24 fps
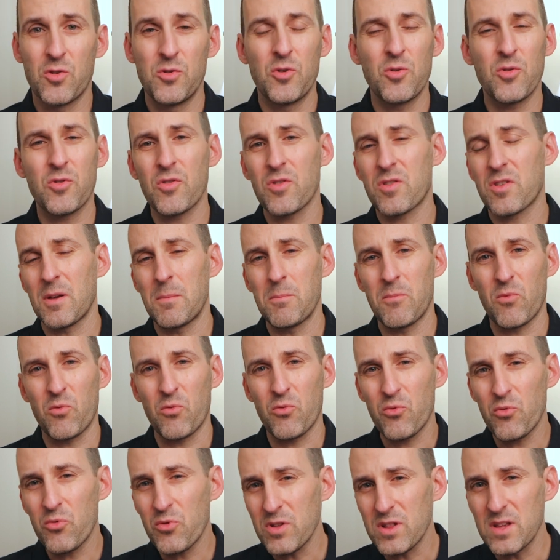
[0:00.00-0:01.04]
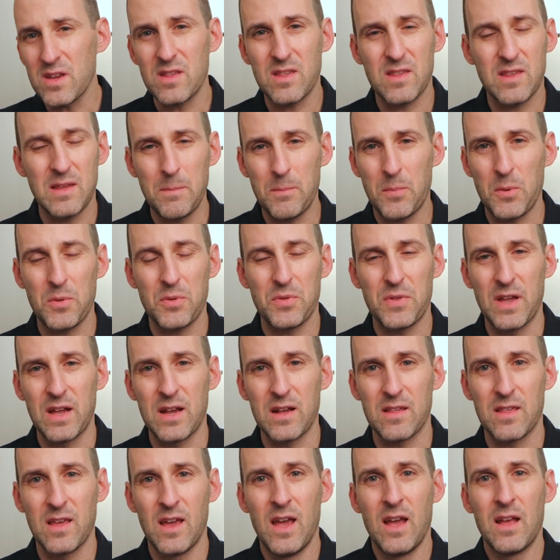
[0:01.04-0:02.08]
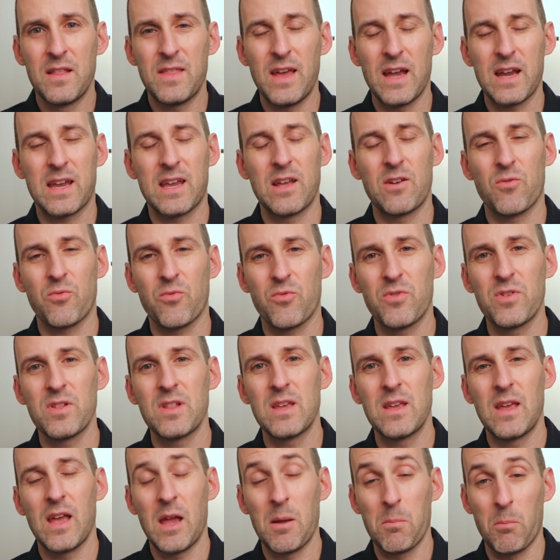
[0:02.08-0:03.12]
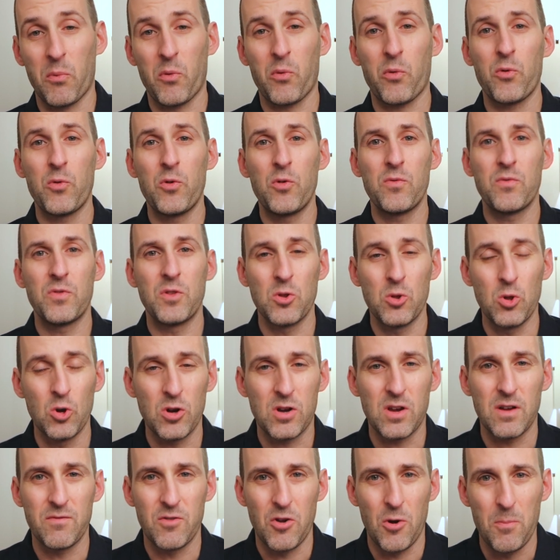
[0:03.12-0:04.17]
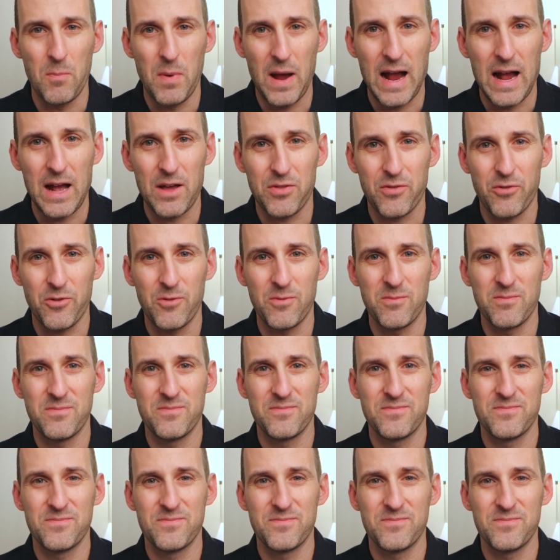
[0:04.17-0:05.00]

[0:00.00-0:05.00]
there's just some really simple things that can really improve the look of your bathroom.